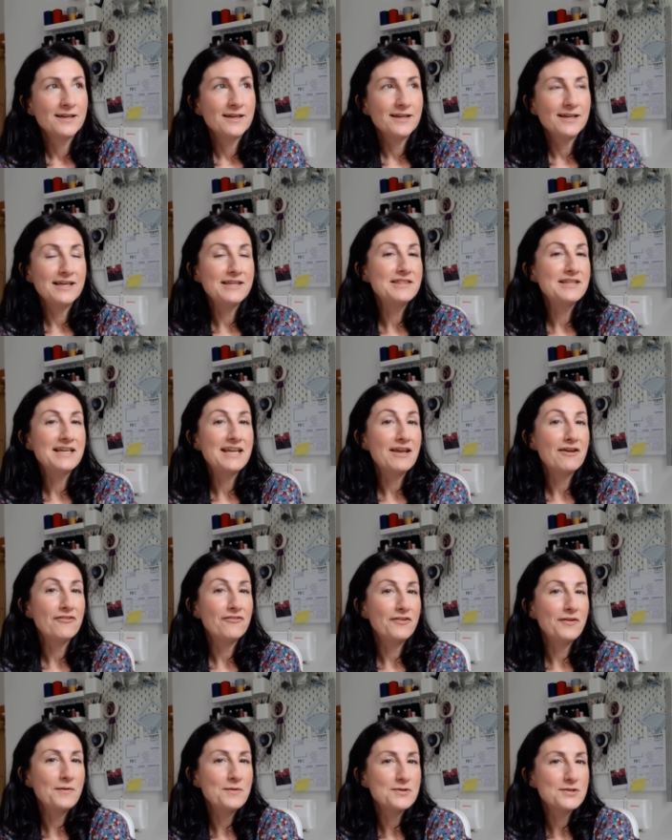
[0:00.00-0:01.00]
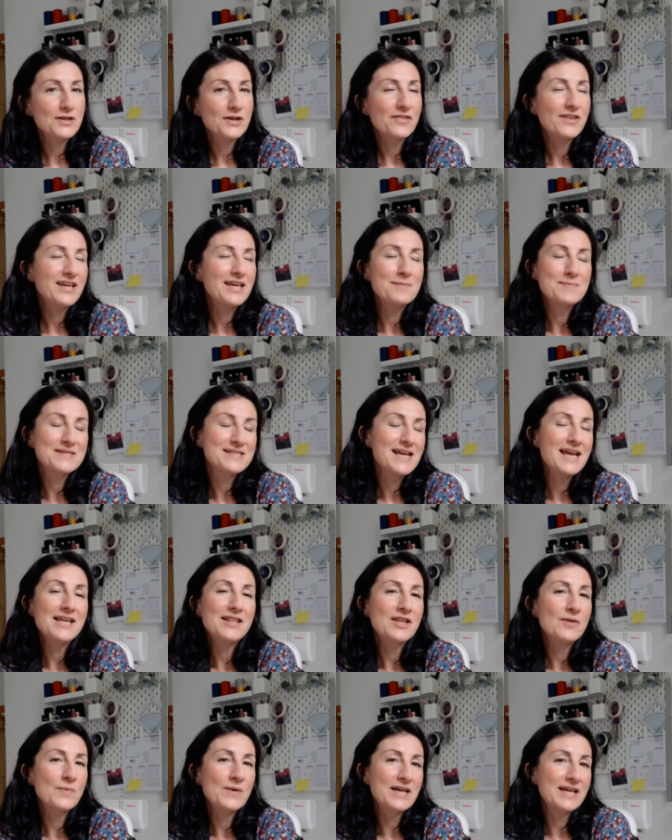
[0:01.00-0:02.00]
in the near future. They keep saying
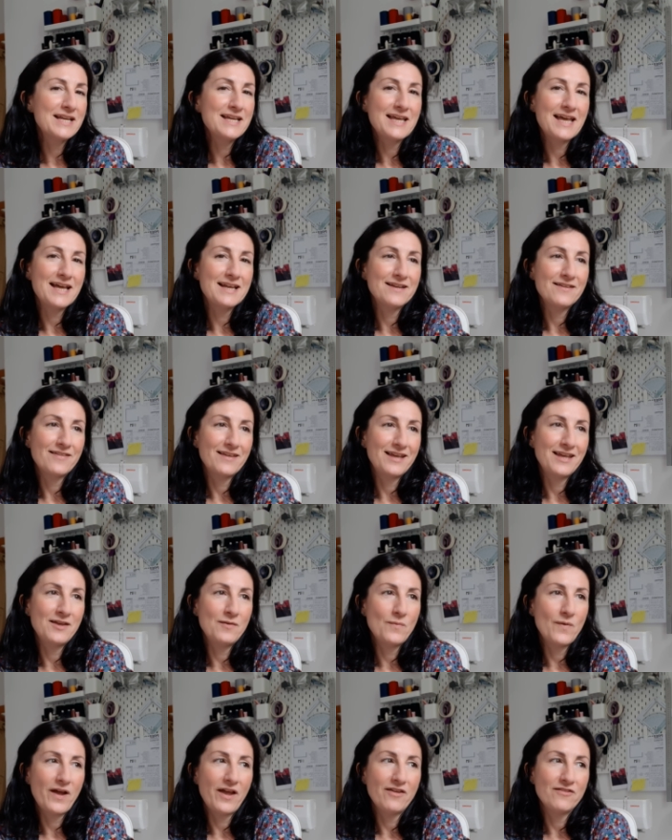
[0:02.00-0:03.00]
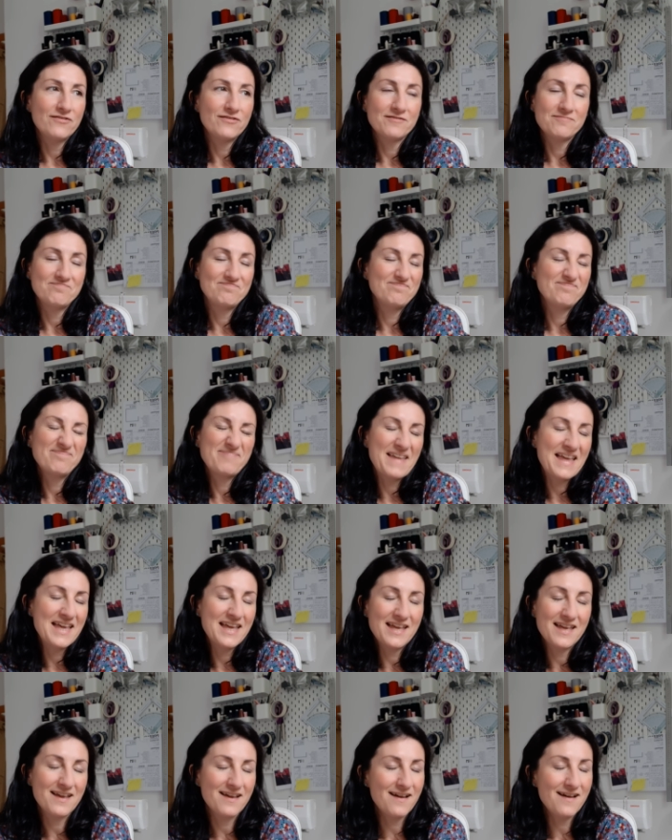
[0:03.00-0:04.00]
that we're going to get another heat wave.
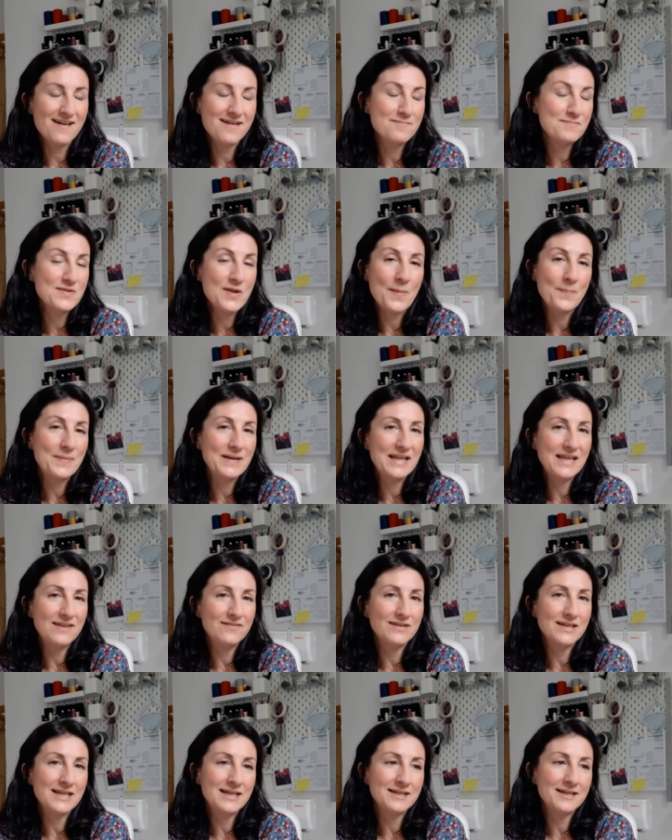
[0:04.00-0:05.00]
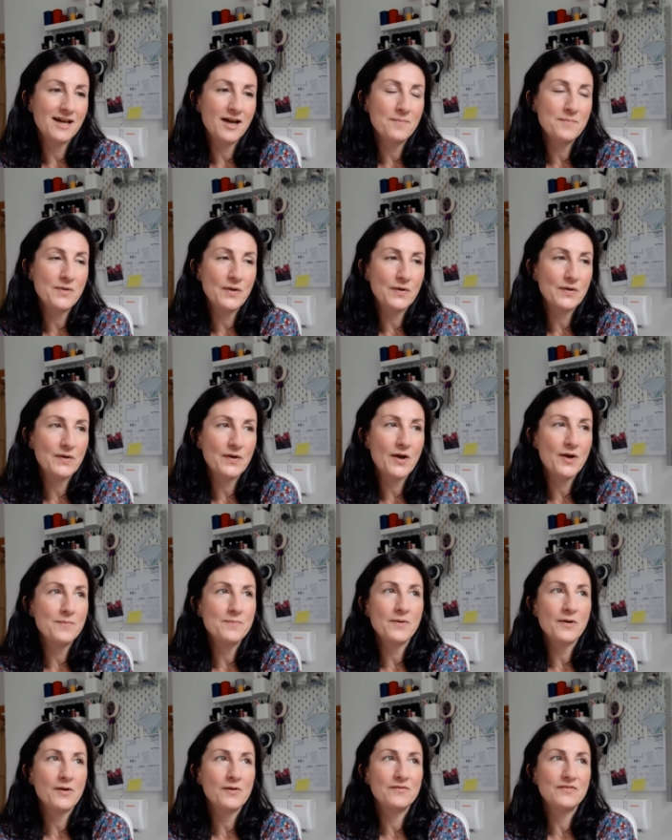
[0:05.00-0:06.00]
I'm not believing it. I'm
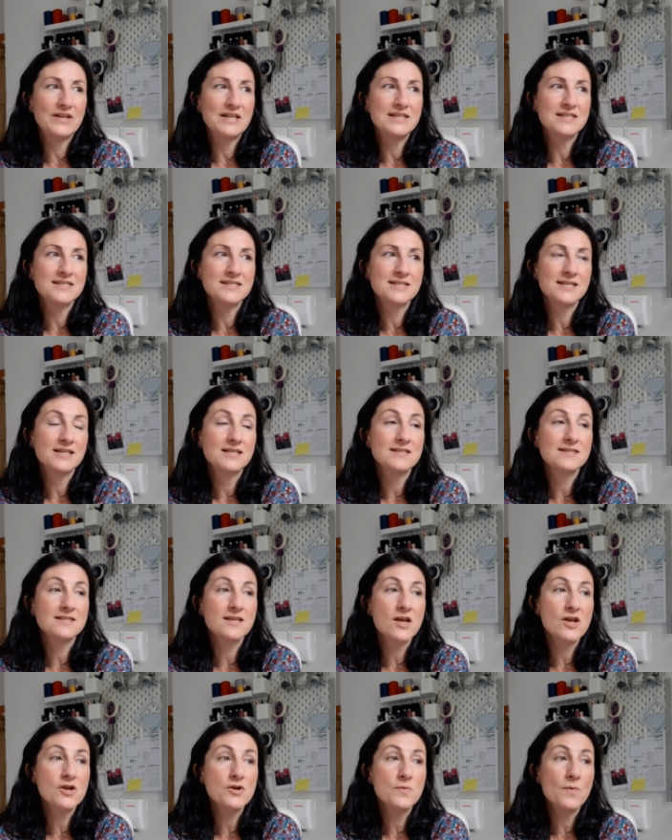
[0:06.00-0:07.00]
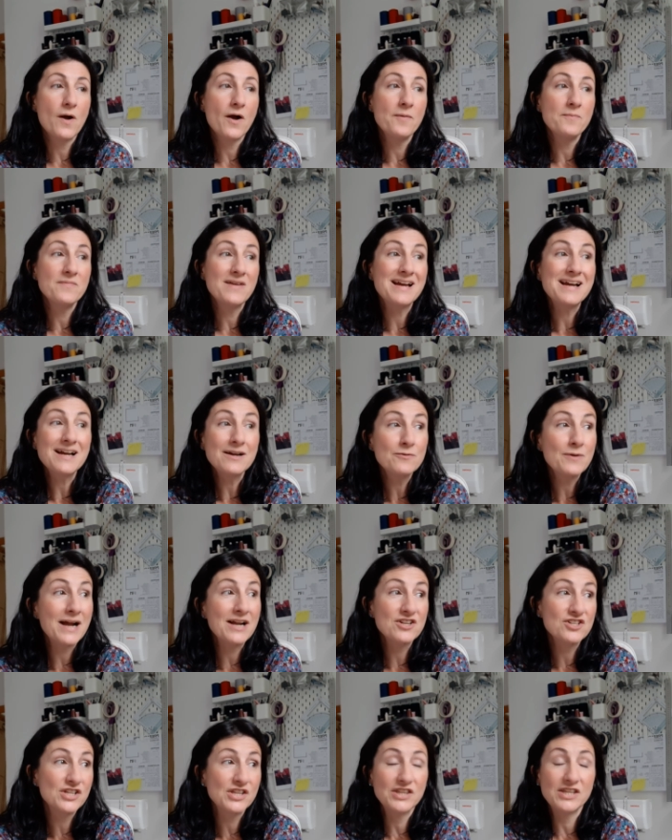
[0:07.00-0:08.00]
not convinced. So I'm now
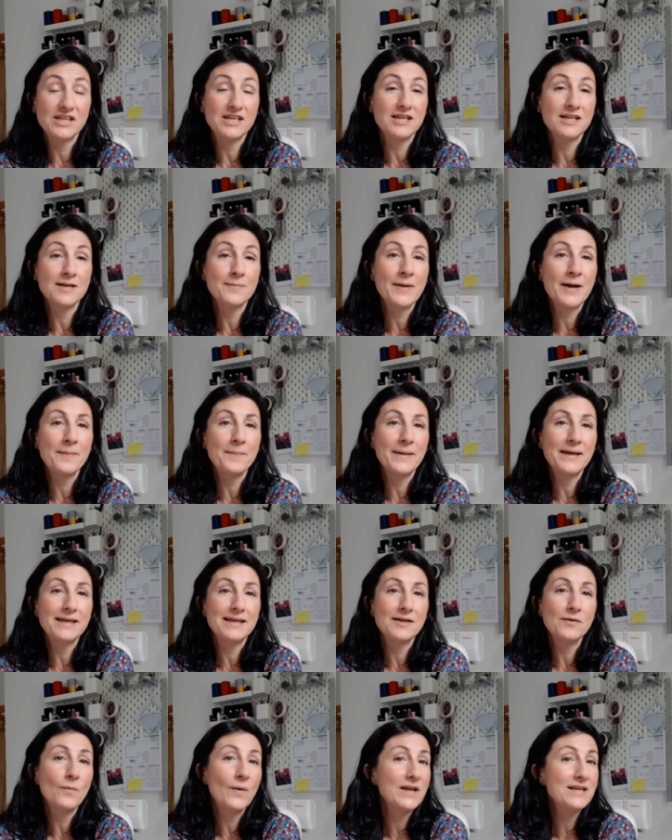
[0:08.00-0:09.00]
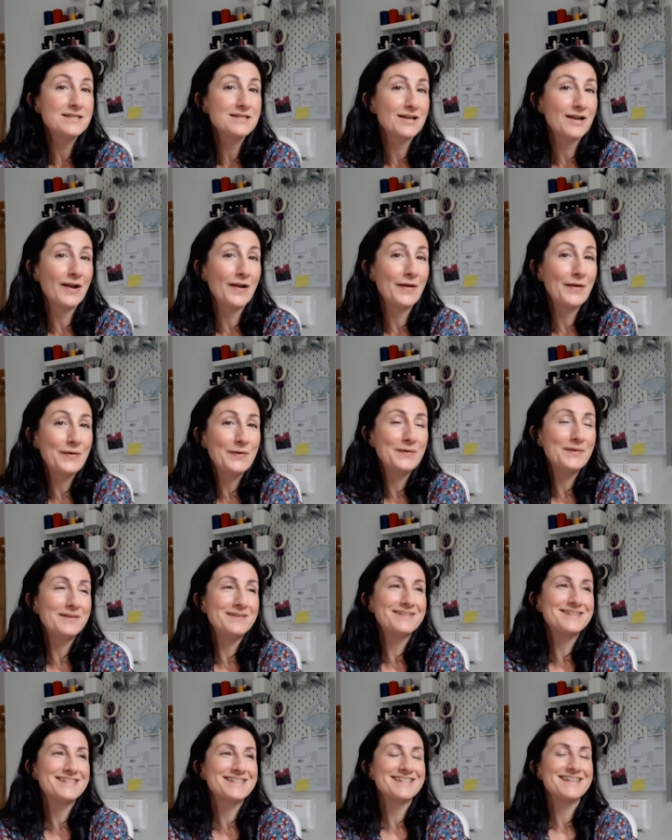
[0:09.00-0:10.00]
actually thinking about making winter
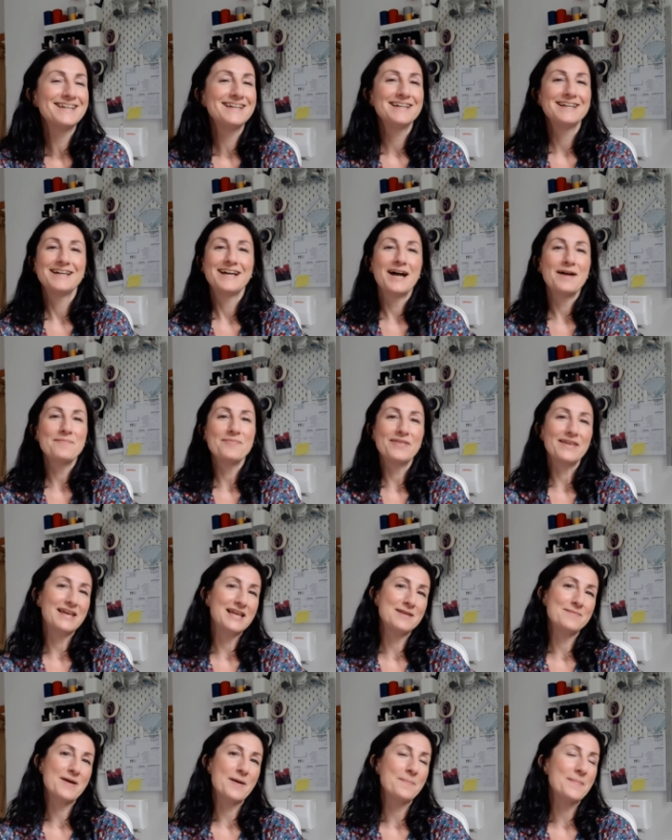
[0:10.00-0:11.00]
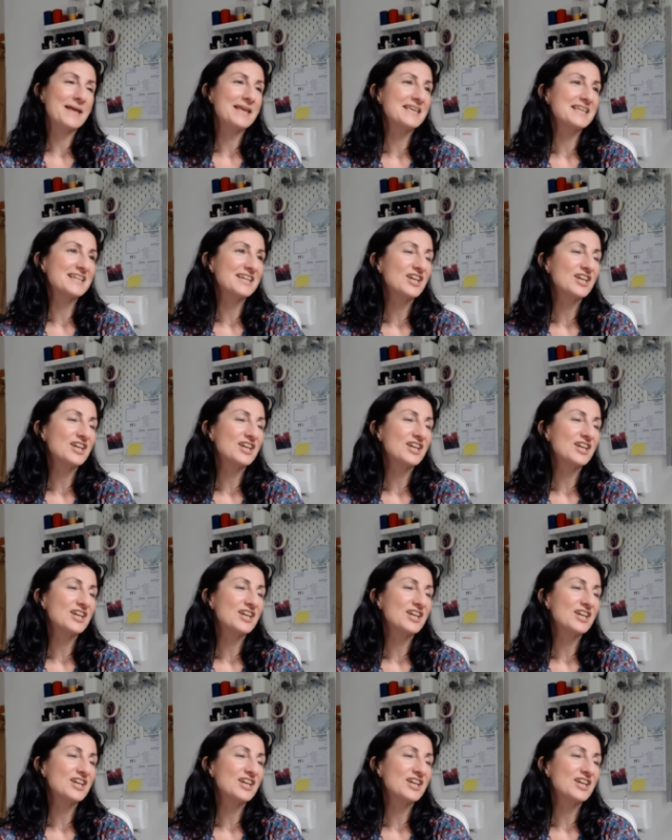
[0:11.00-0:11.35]
clothes. I'm thinking about making a